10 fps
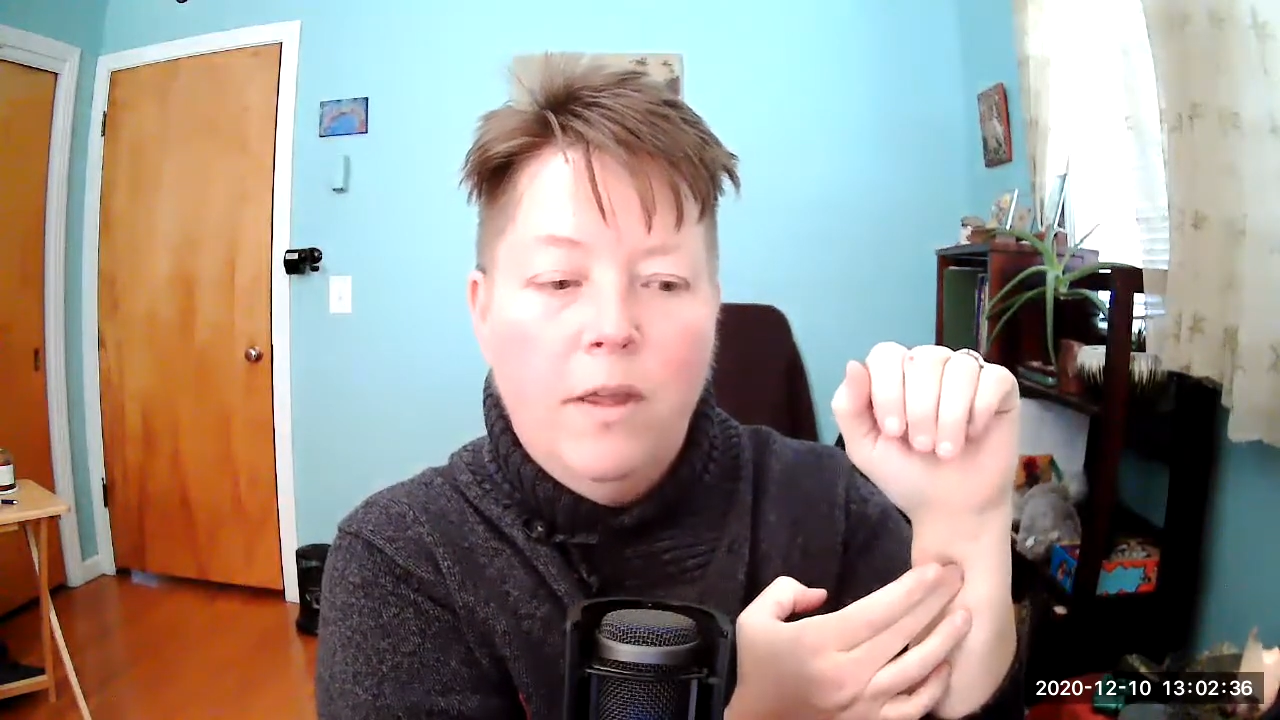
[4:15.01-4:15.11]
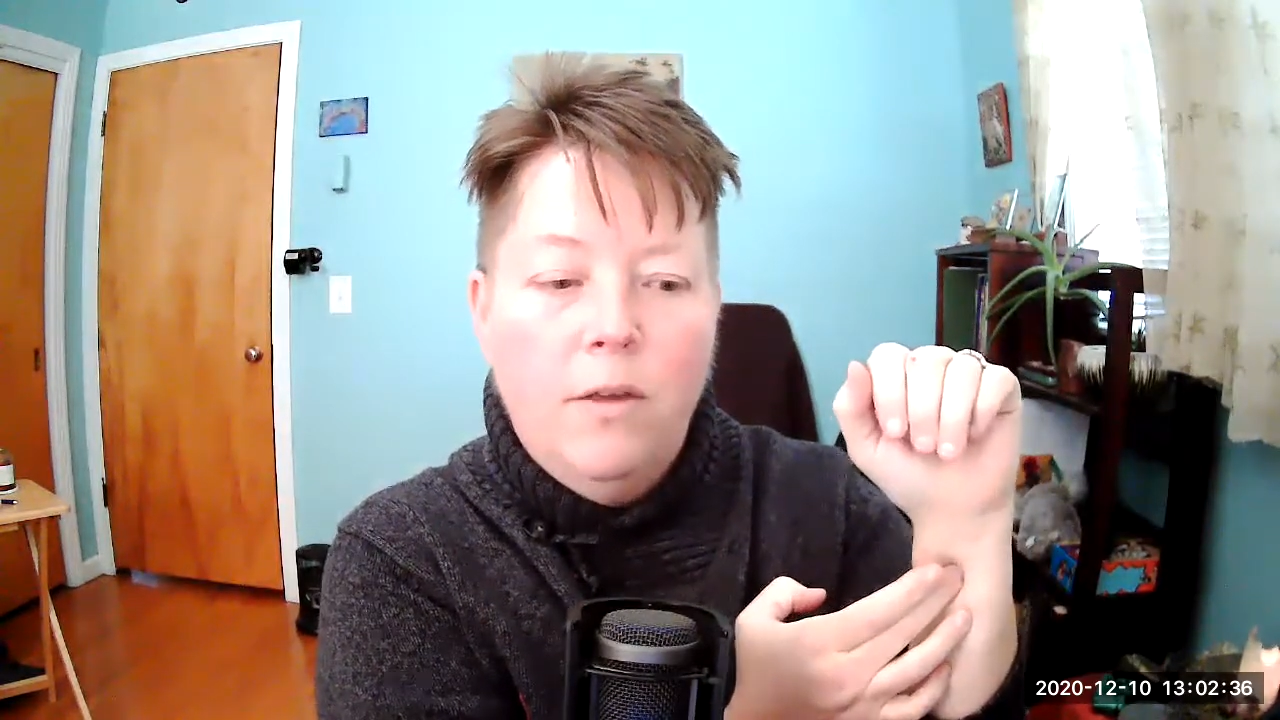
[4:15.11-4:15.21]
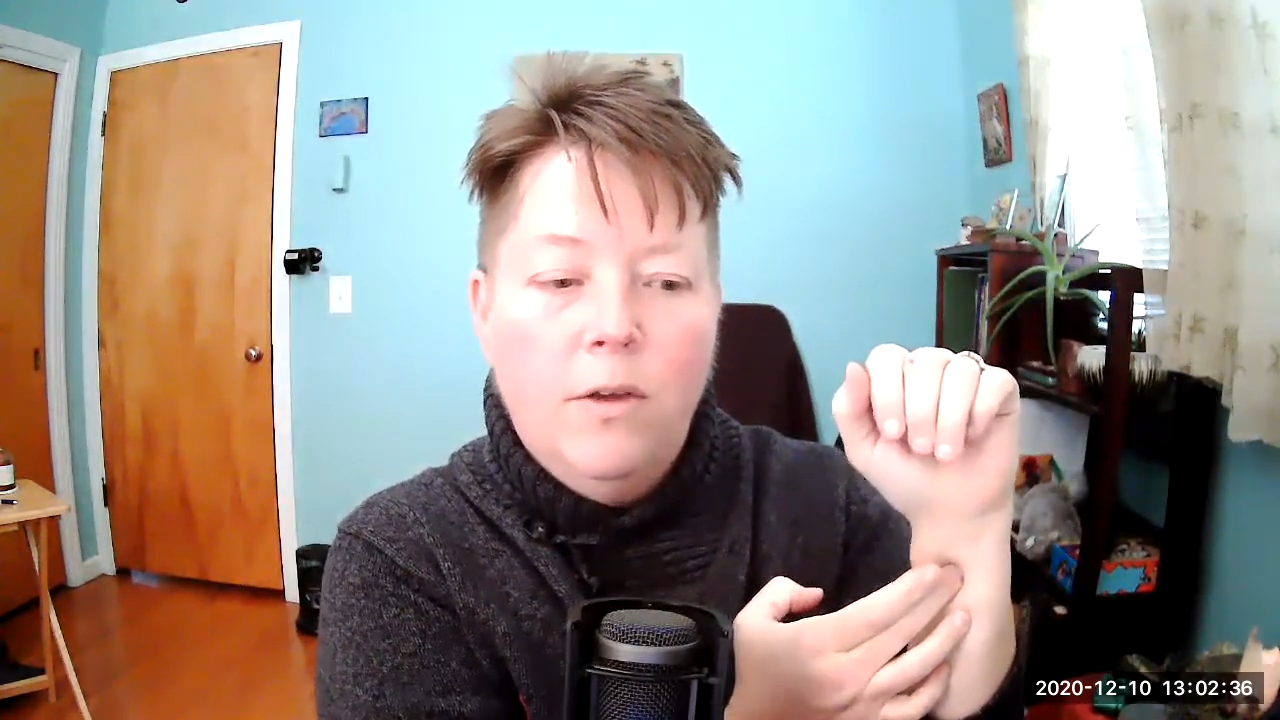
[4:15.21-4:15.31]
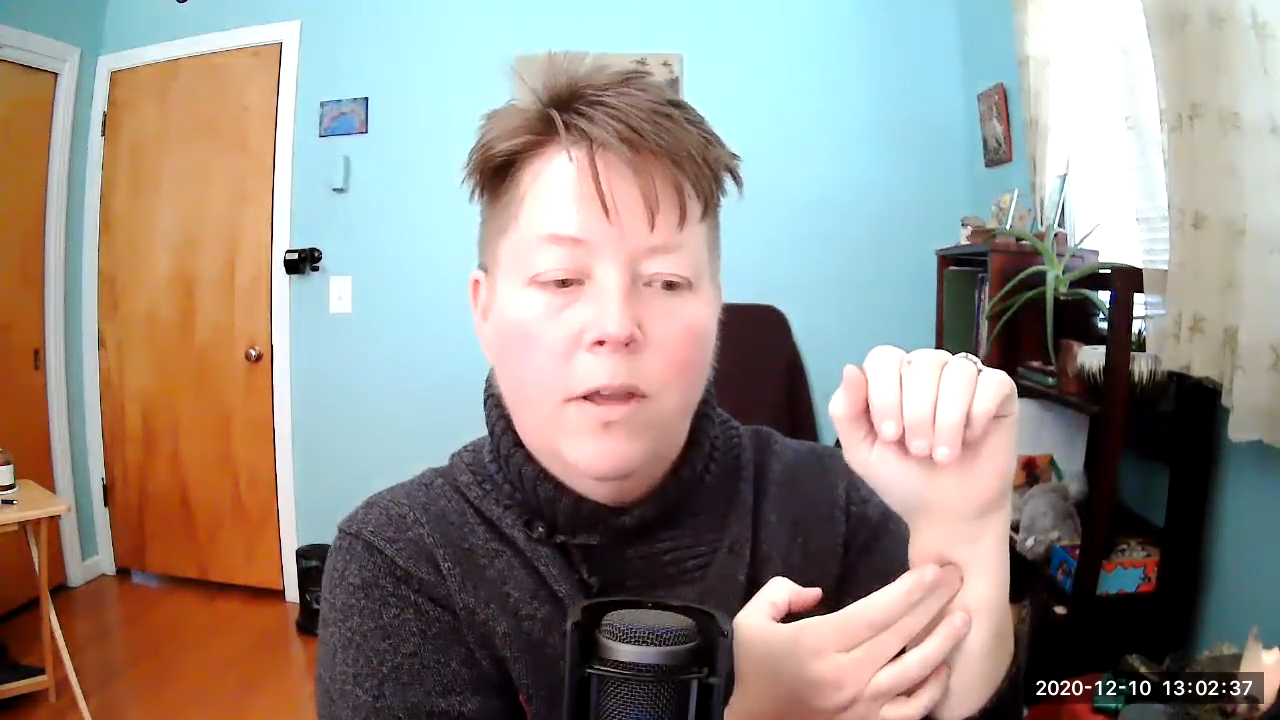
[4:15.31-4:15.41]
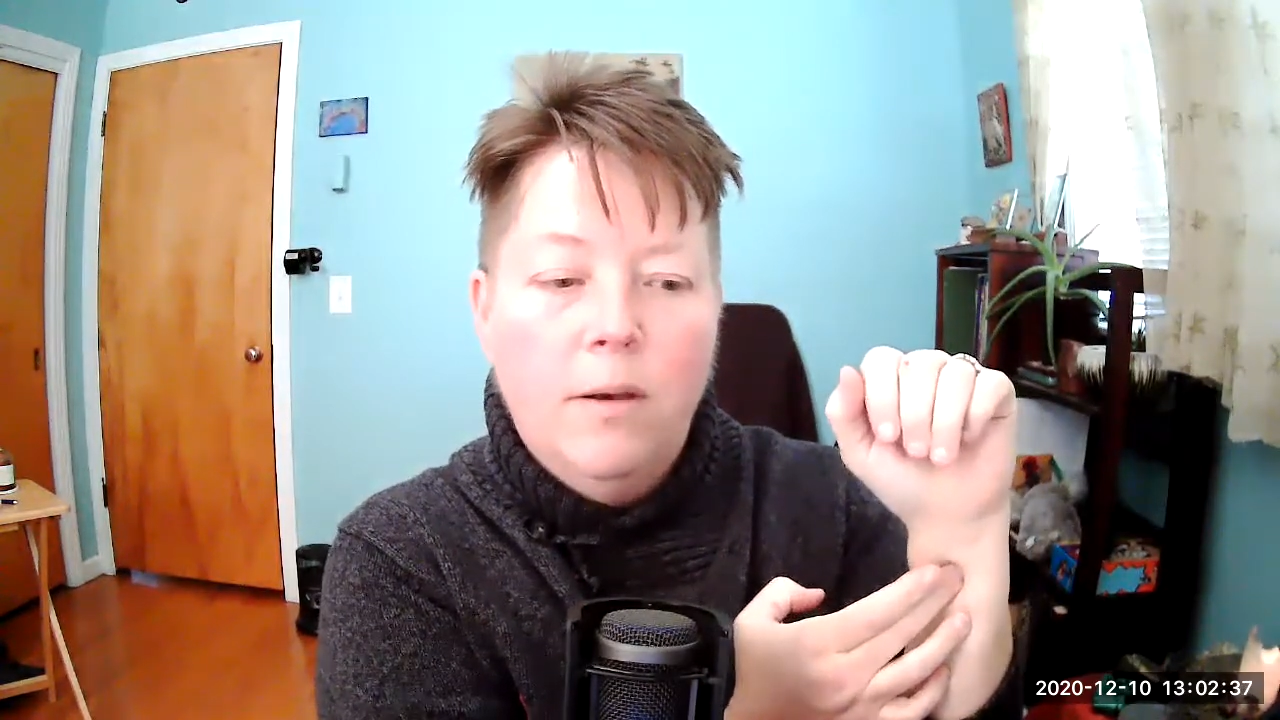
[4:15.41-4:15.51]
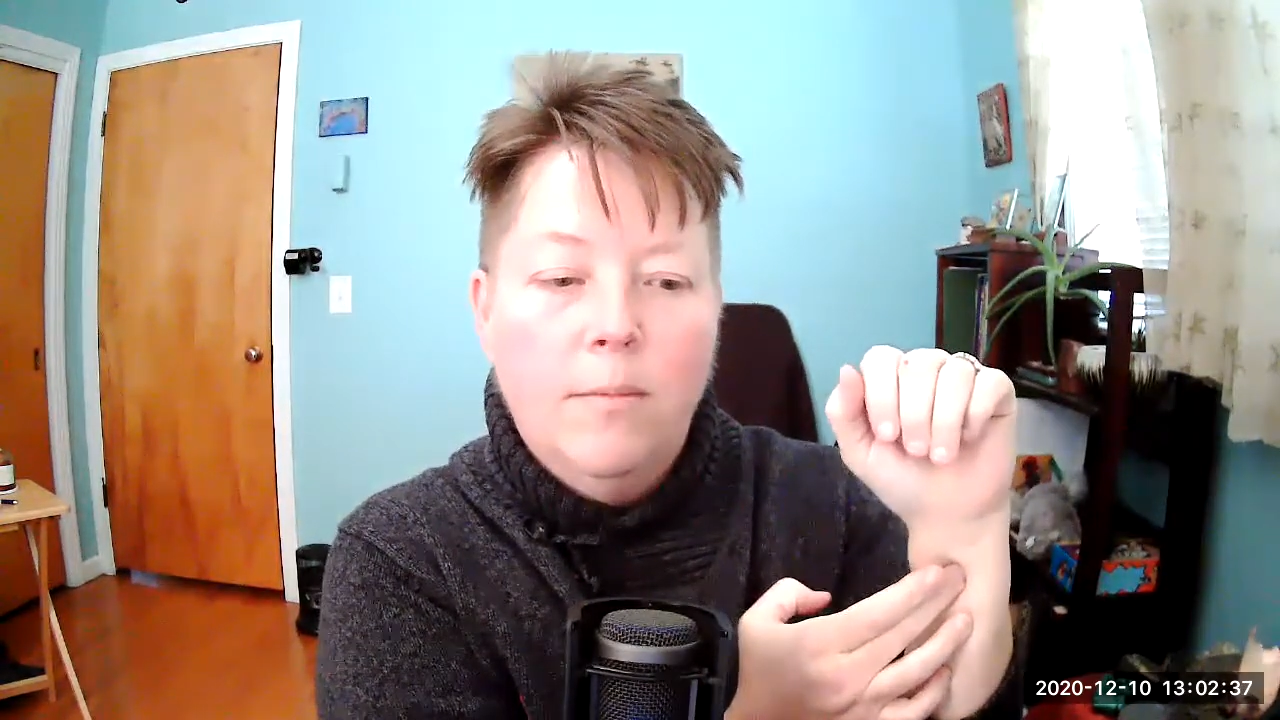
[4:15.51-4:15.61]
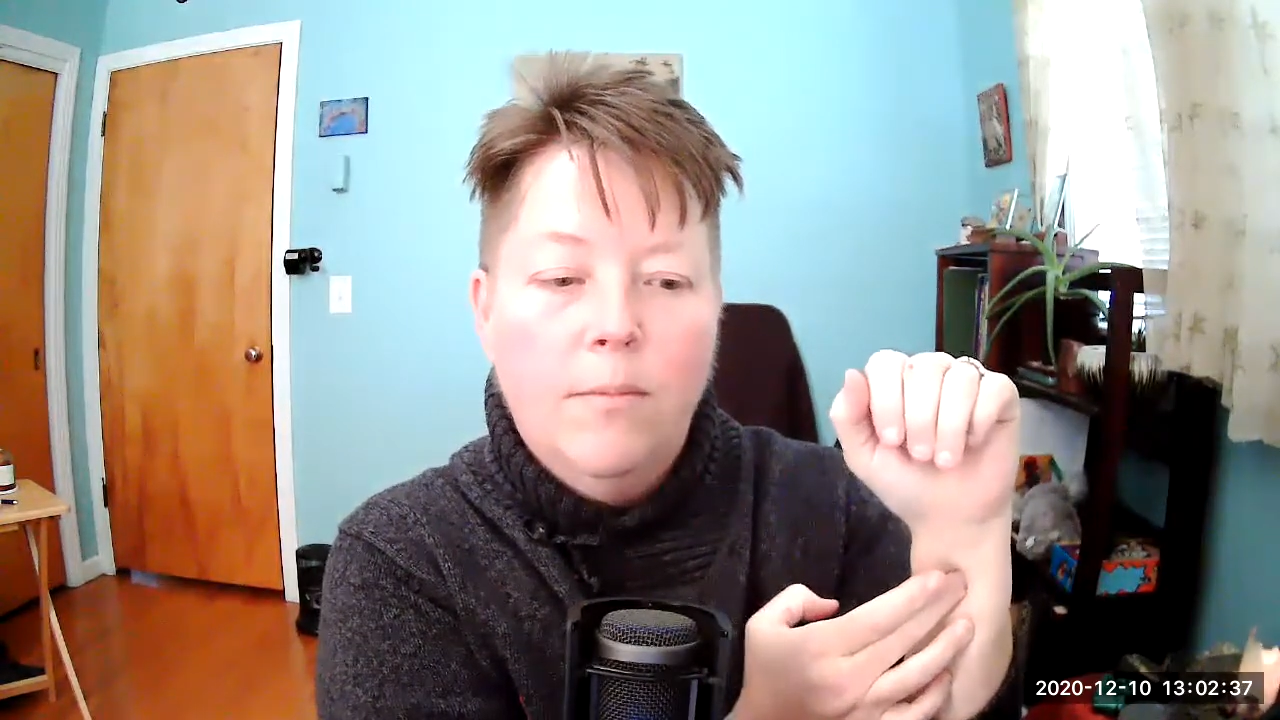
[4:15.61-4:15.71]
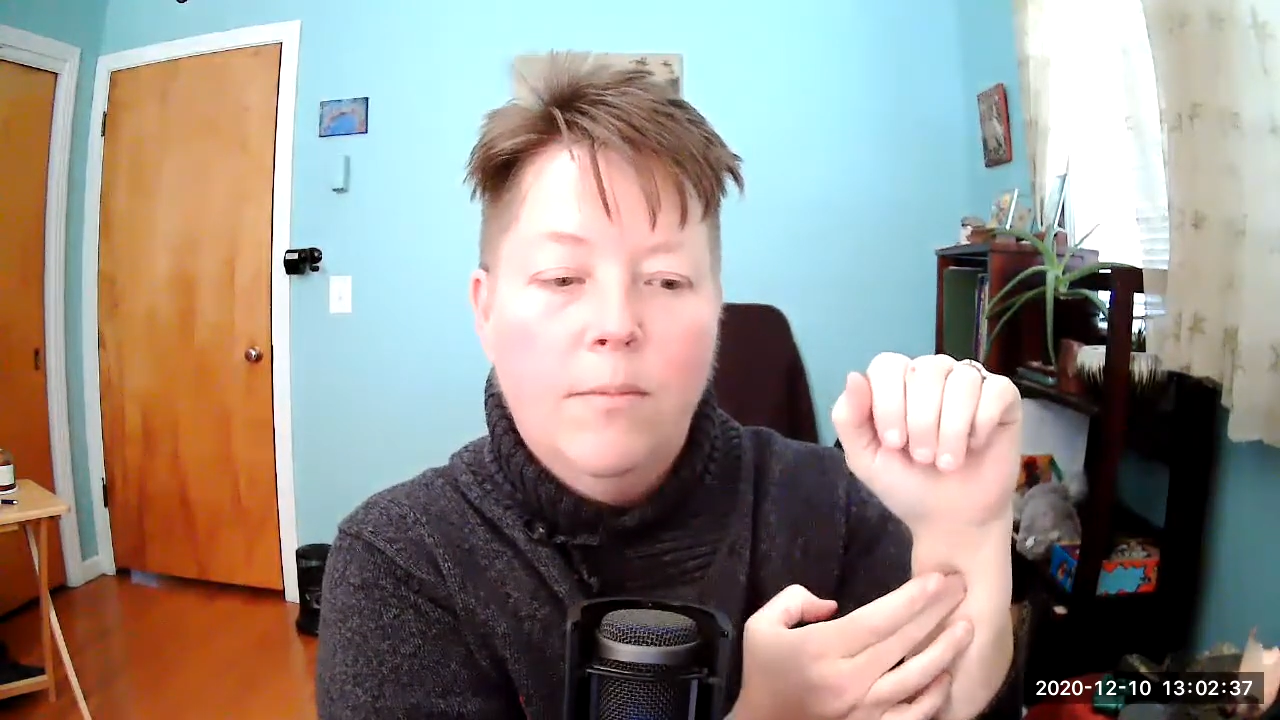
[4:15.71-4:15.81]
you can